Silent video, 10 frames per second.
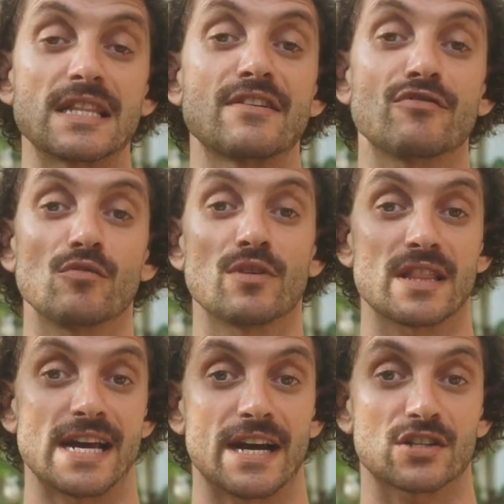therefore what are
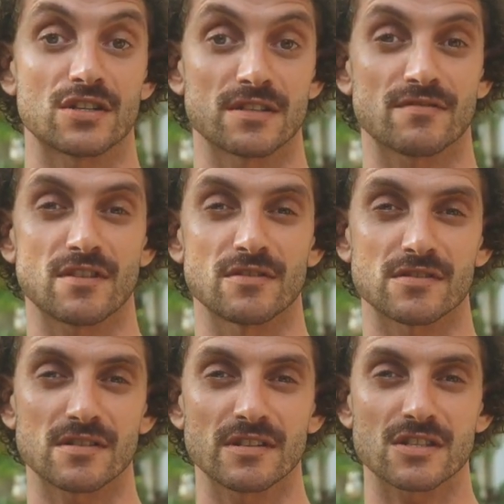the actions of
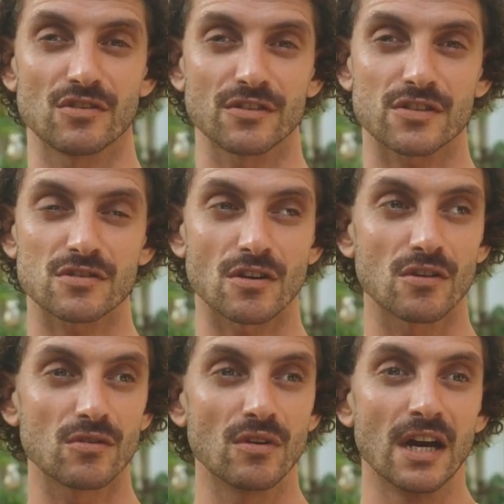those. So it's not
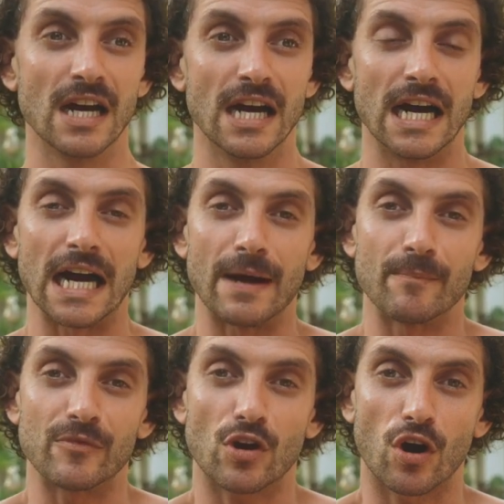so
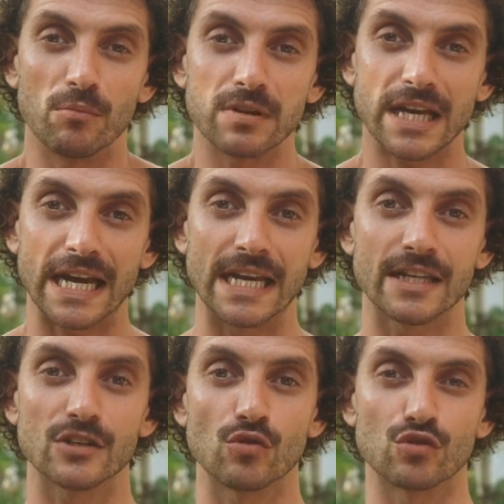
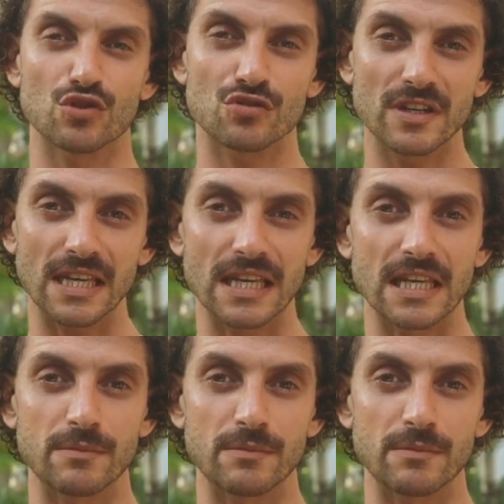complicated or tricky,